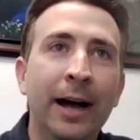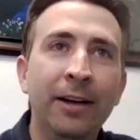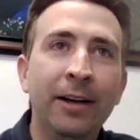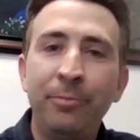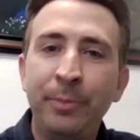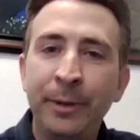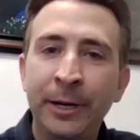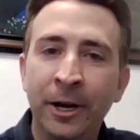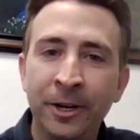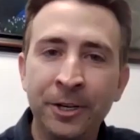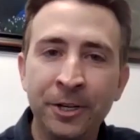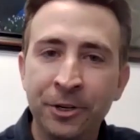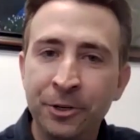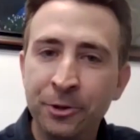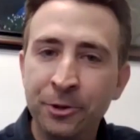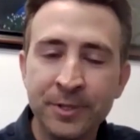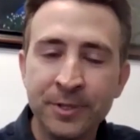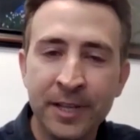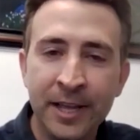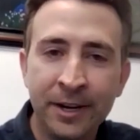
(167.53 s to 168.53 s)
I've been on your
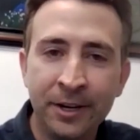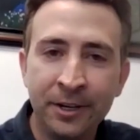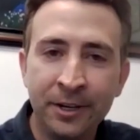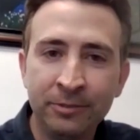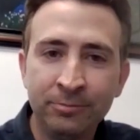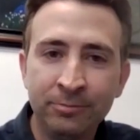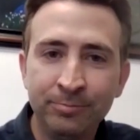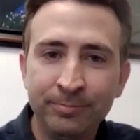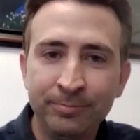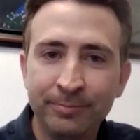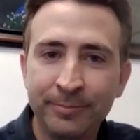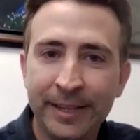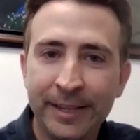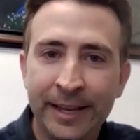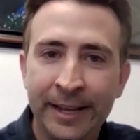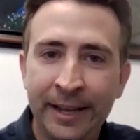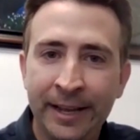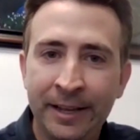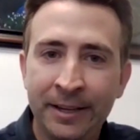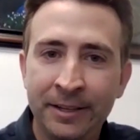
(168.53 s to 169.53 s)
newsletter,
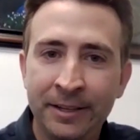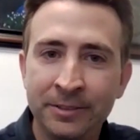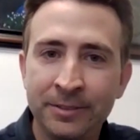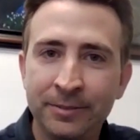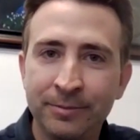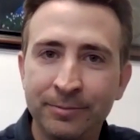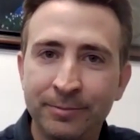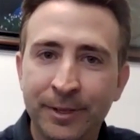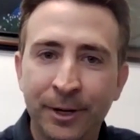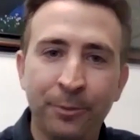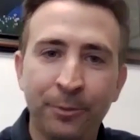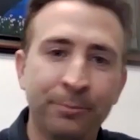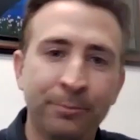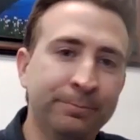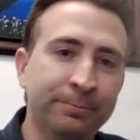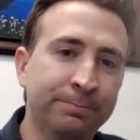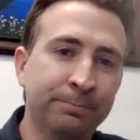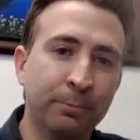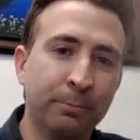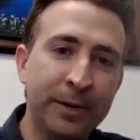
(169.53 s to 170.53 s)
and, you know,
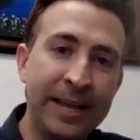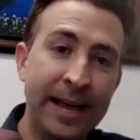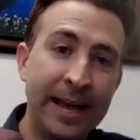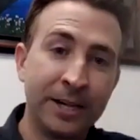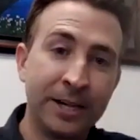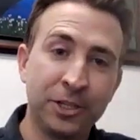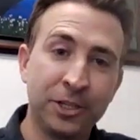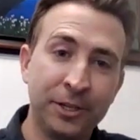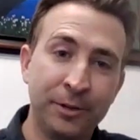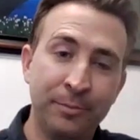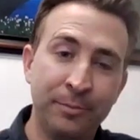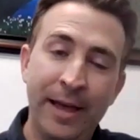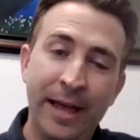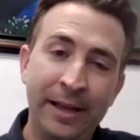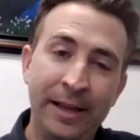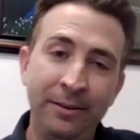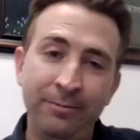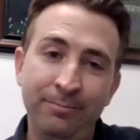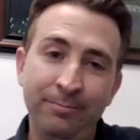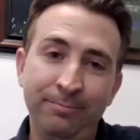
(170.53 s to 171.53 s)
we actually
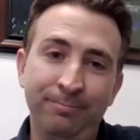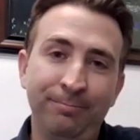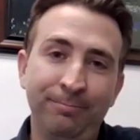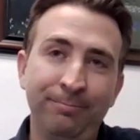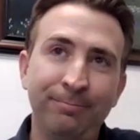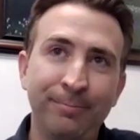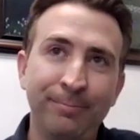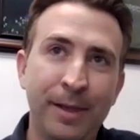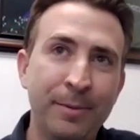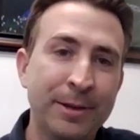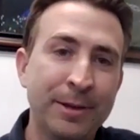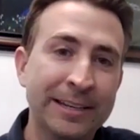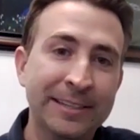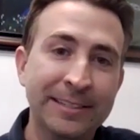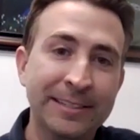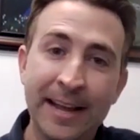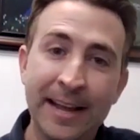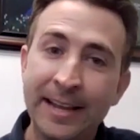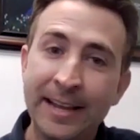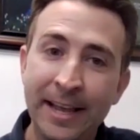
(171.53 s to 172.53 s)
met maybe a
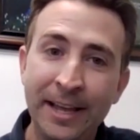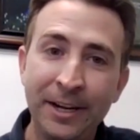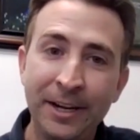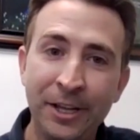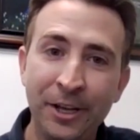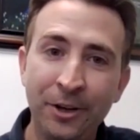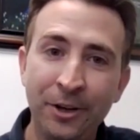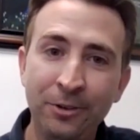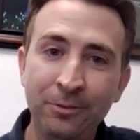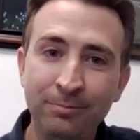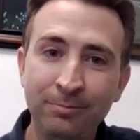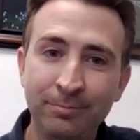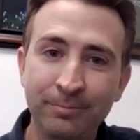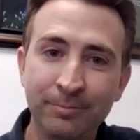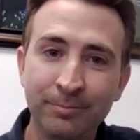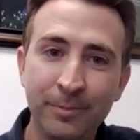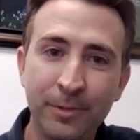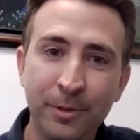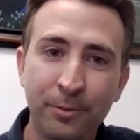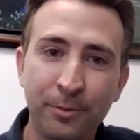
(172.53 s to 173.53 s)
decade ago
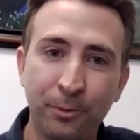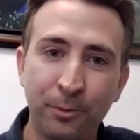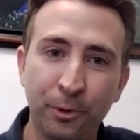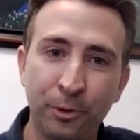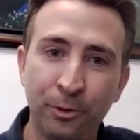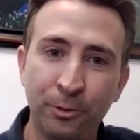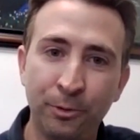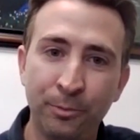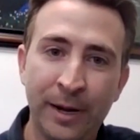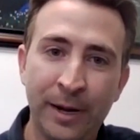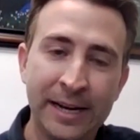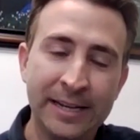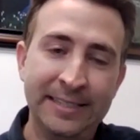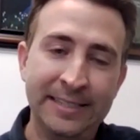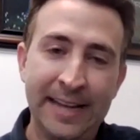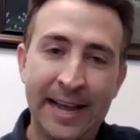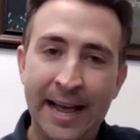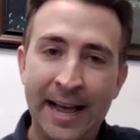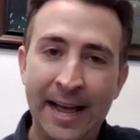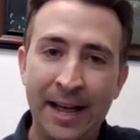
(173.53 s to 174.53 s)
through my
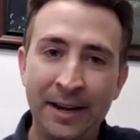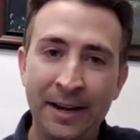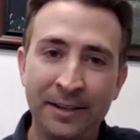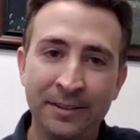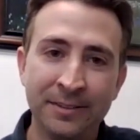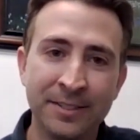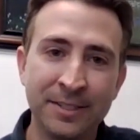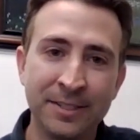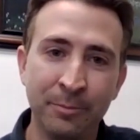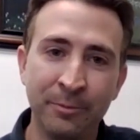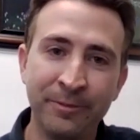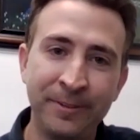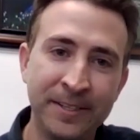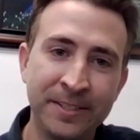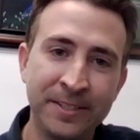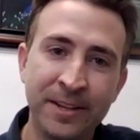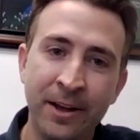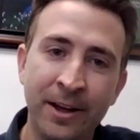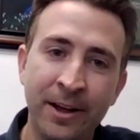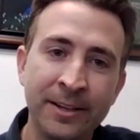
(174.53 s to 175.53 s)
dad and some of
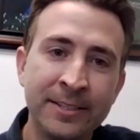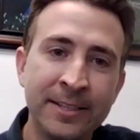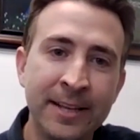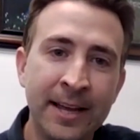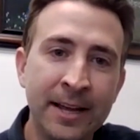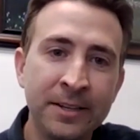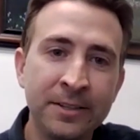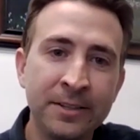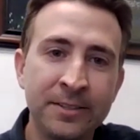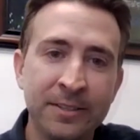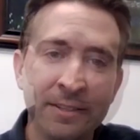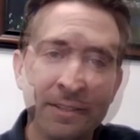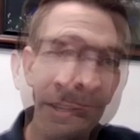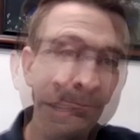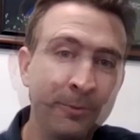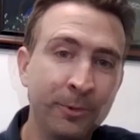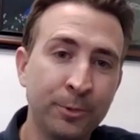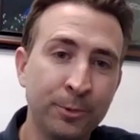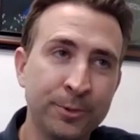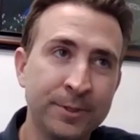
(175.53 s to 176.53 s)
his contacts,
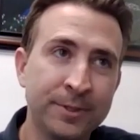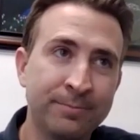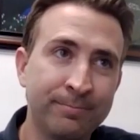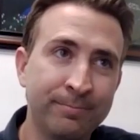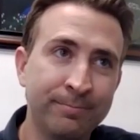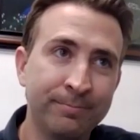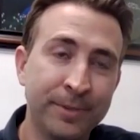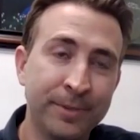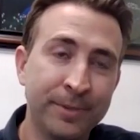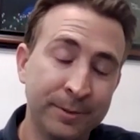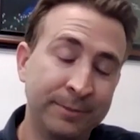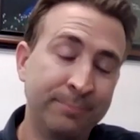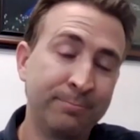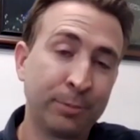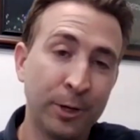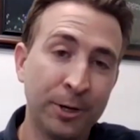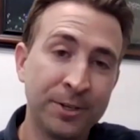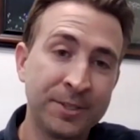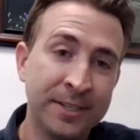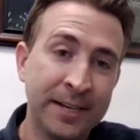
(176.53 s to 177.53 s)
who's the
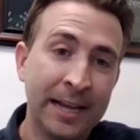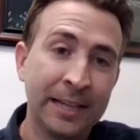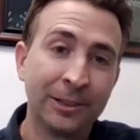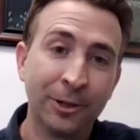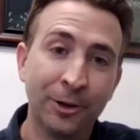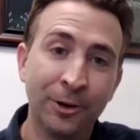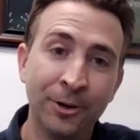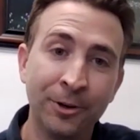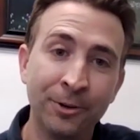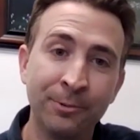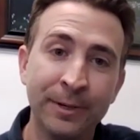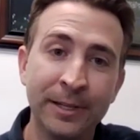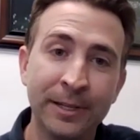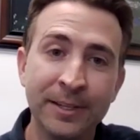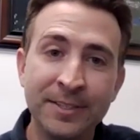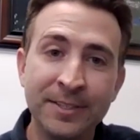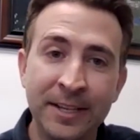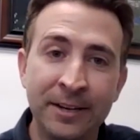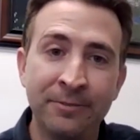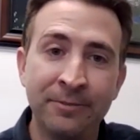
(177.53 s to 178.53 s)
person I learned real
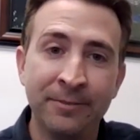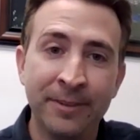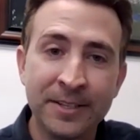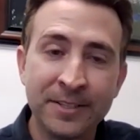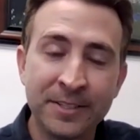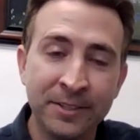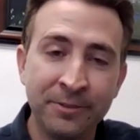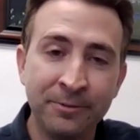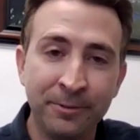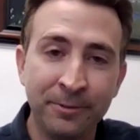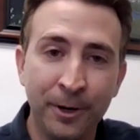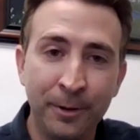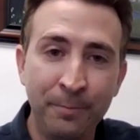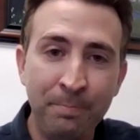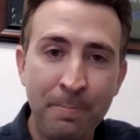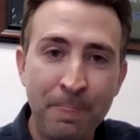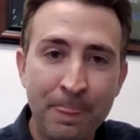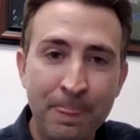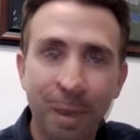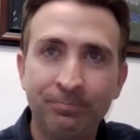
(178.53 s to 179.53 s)
estate investing from.
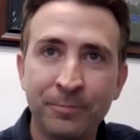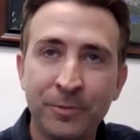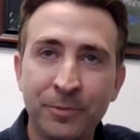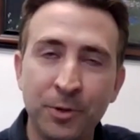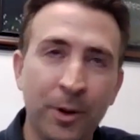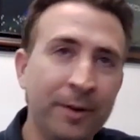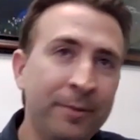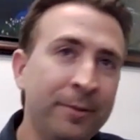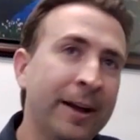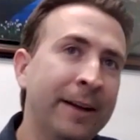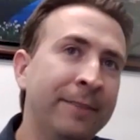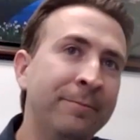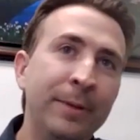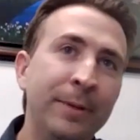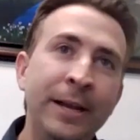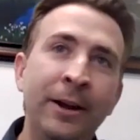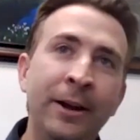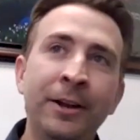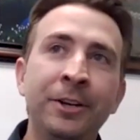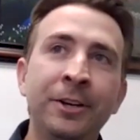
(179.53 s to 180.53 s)
So I, I've
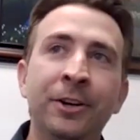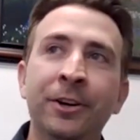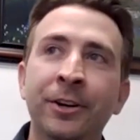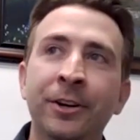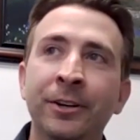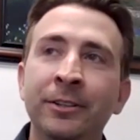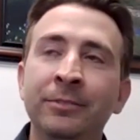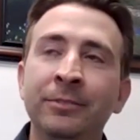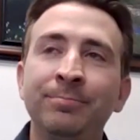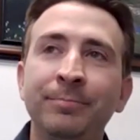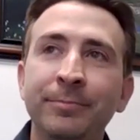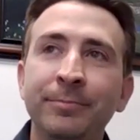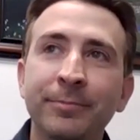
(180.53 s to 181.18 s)
been on your,